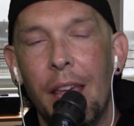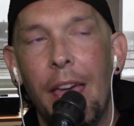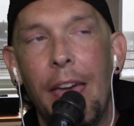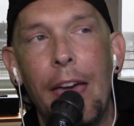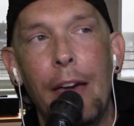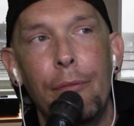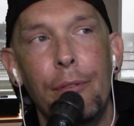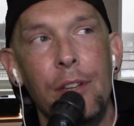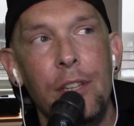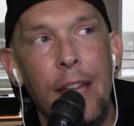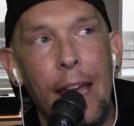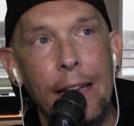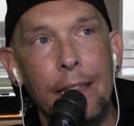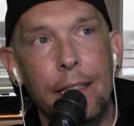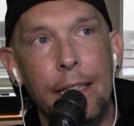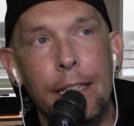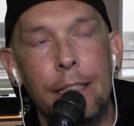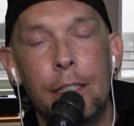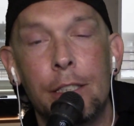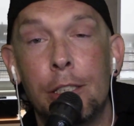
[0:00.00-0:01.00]

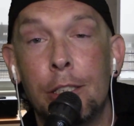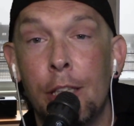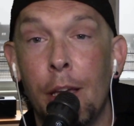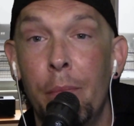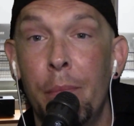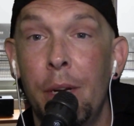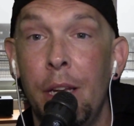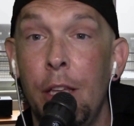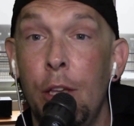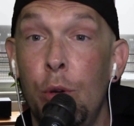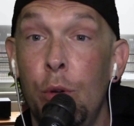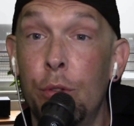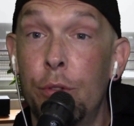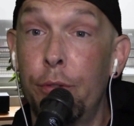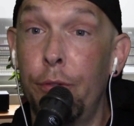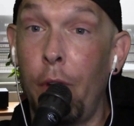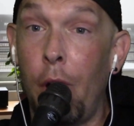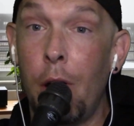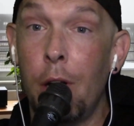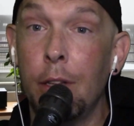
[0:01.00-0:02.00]
Evidently, to somebody
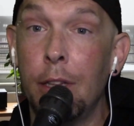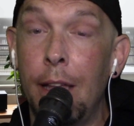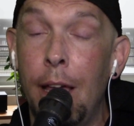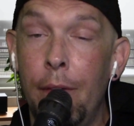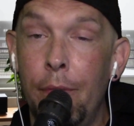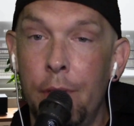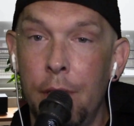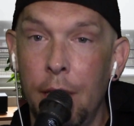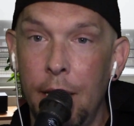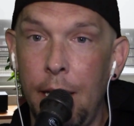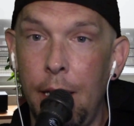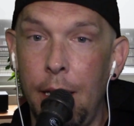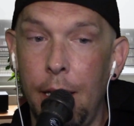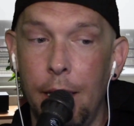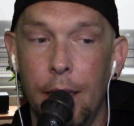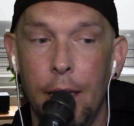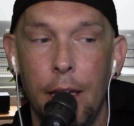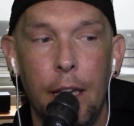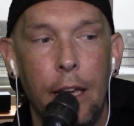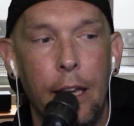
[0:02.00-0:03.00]
who's far left
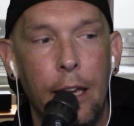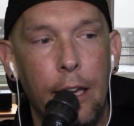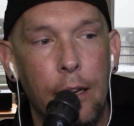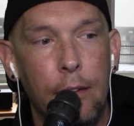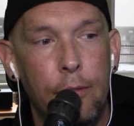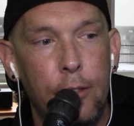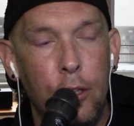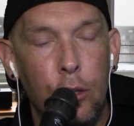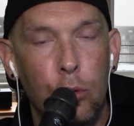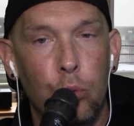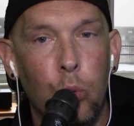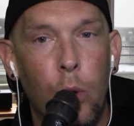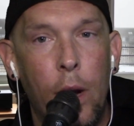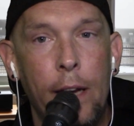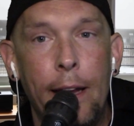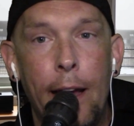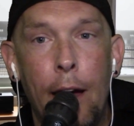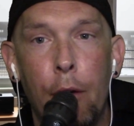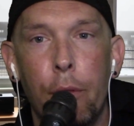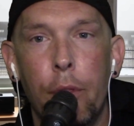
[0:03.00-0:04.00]
leaning, if you
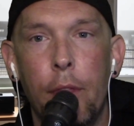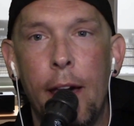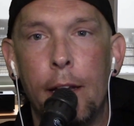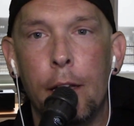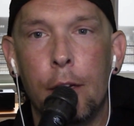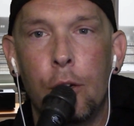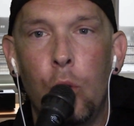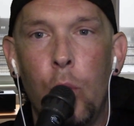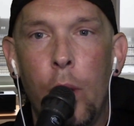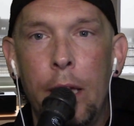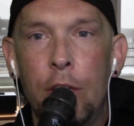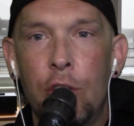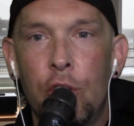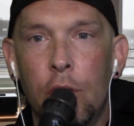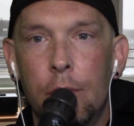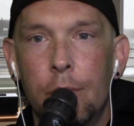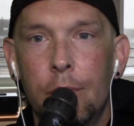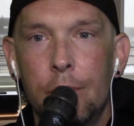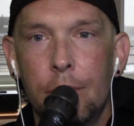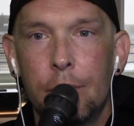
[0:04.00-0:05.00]
write out that
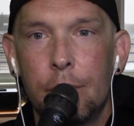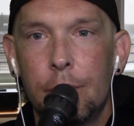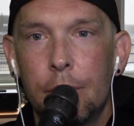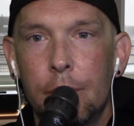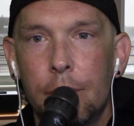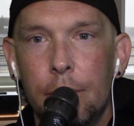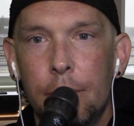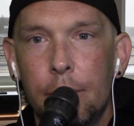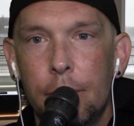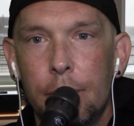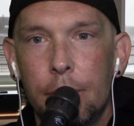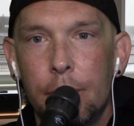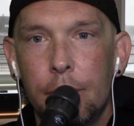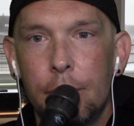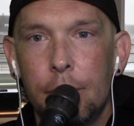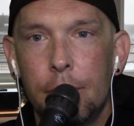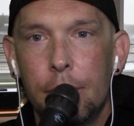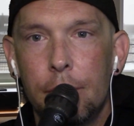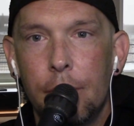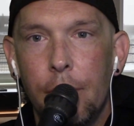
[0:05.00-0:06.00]
equation,
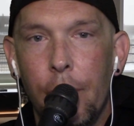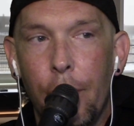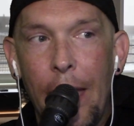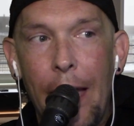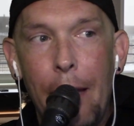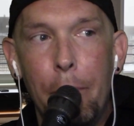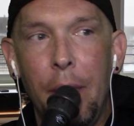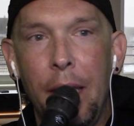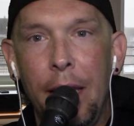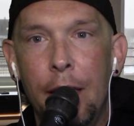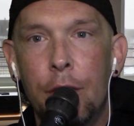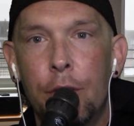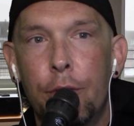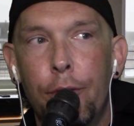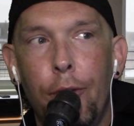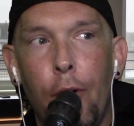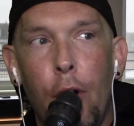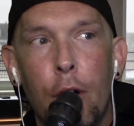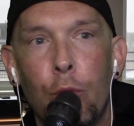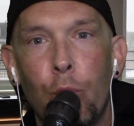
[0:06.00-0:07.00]
That means
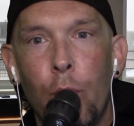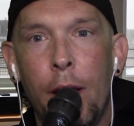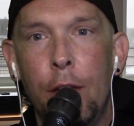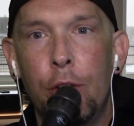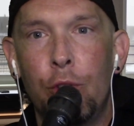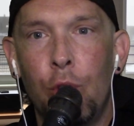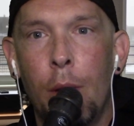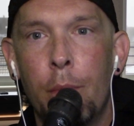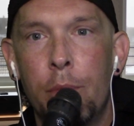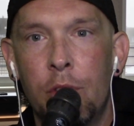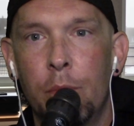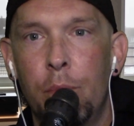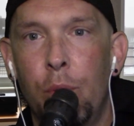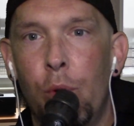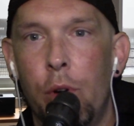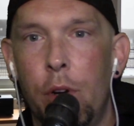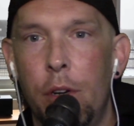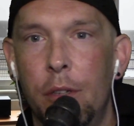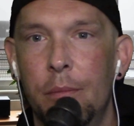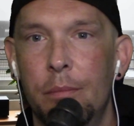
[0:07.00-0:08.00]
far-right Trump
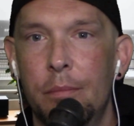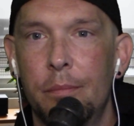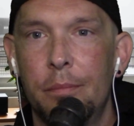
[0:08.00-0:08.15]
supporter.